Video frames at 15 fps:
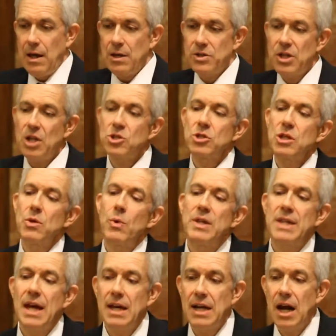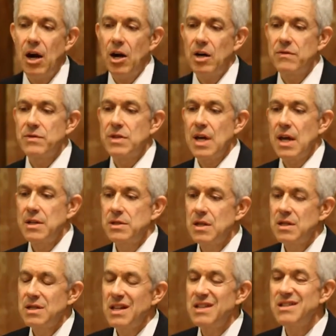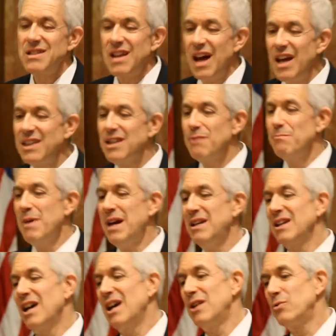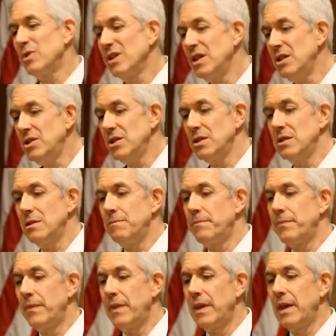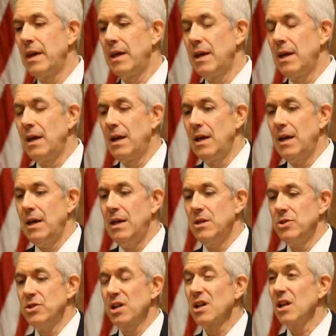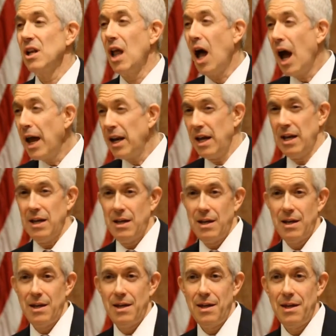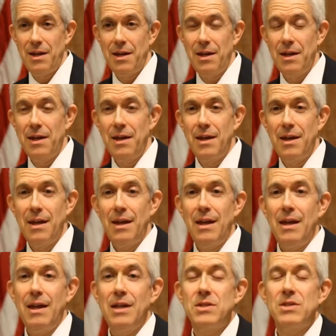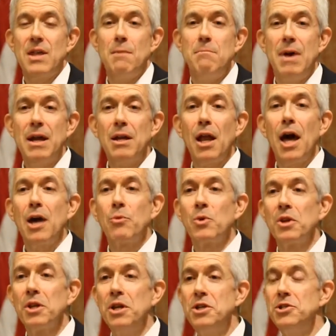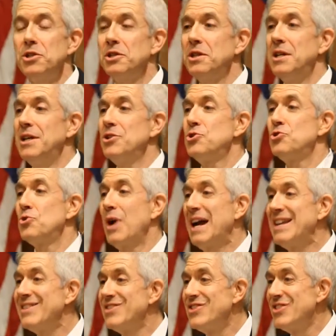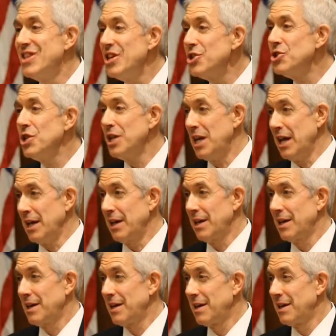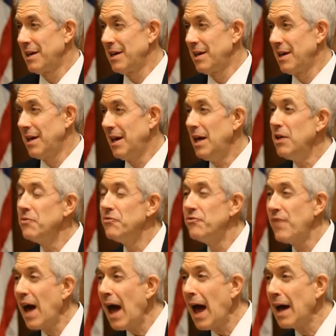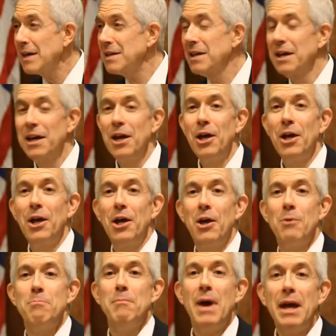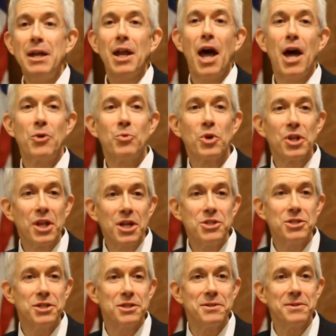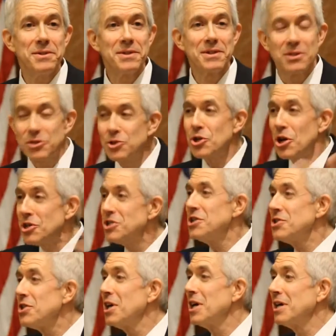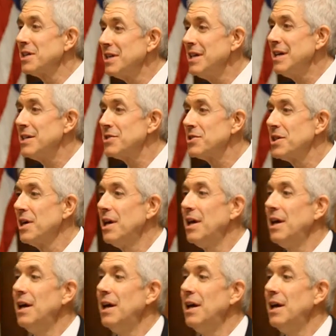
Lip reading: And essentially what that narrative says is, it's not that mainline religion is declining. It's that mainline religion is transitioning. In fact, mainline religion, churches like this,